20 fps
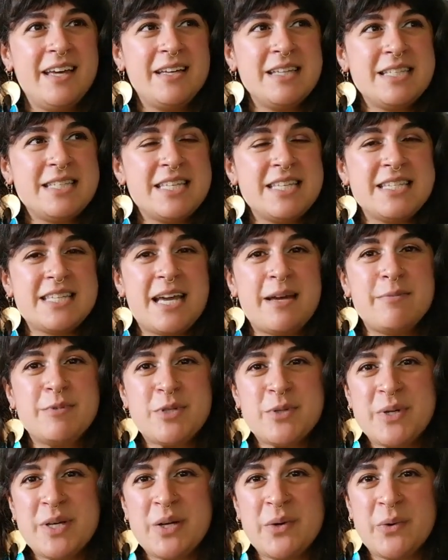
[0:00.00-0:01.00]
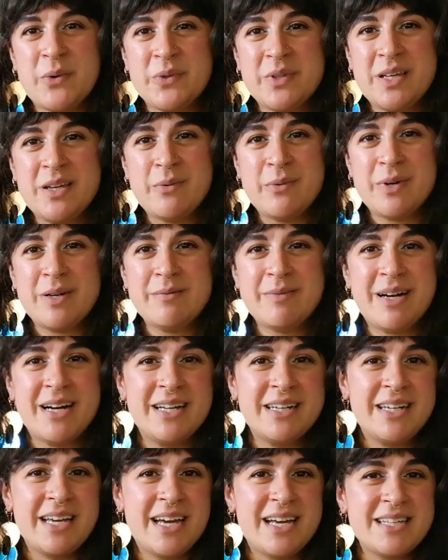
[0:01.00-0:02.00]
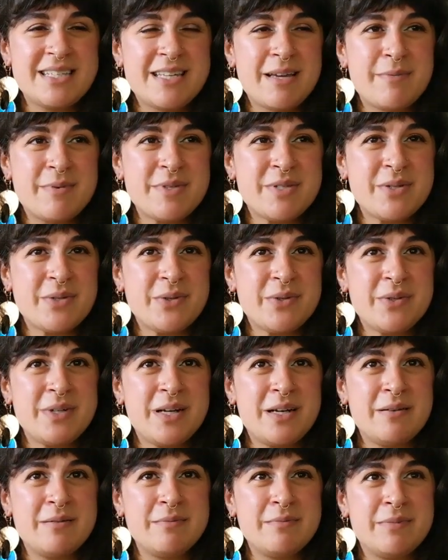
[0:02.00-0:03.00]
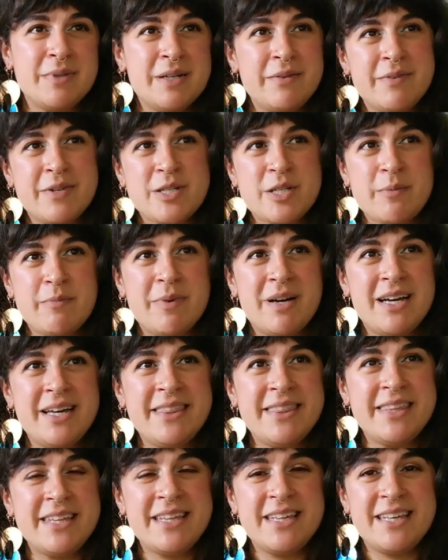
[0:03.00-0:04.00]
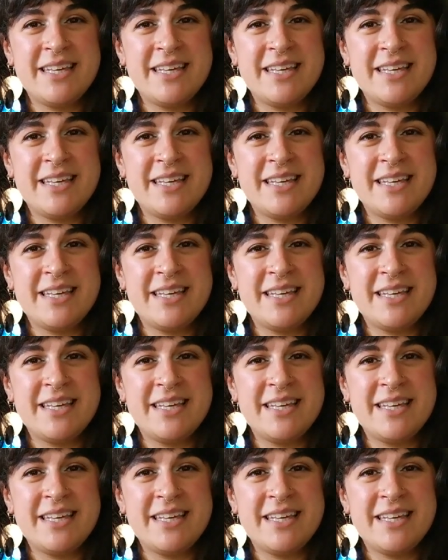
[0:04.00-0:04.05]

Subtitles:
since I'm doing only one podcast episode pretty much a month,